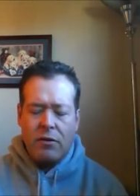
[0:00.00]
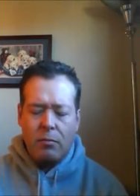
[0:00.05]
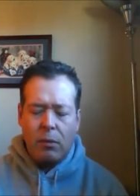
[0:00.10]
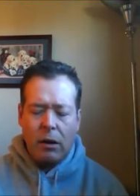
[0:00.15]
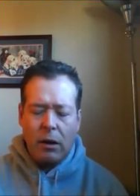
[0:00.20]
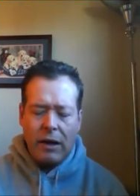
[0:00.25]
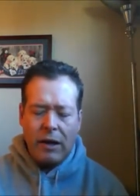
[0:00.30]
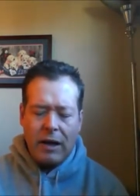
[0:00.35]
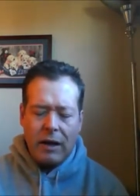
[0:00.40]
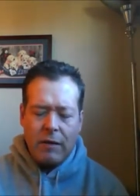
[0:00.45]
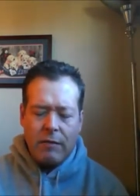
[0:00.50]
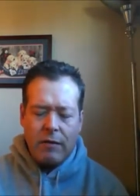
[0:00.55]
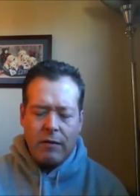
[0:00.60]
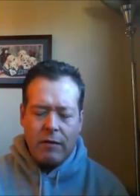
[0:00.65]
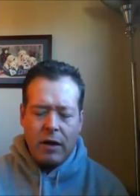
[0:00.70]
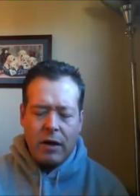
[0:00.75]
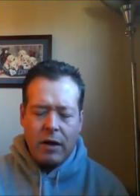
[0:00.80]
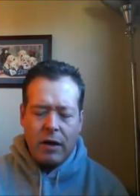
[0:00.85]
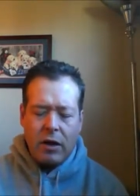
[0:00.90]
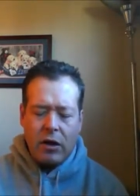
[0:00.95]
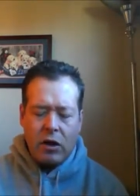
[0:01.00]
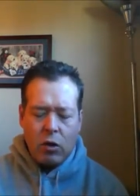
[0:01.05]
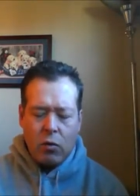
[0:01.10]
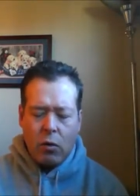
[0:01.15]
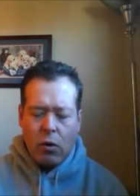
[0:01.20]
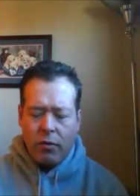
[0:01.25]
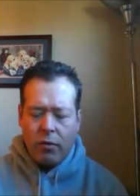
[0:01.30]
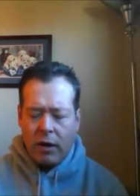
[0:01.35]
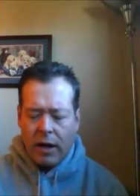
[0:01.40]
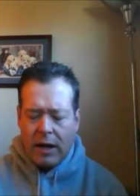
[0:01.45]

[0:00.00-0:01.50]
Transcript: to believe that you are the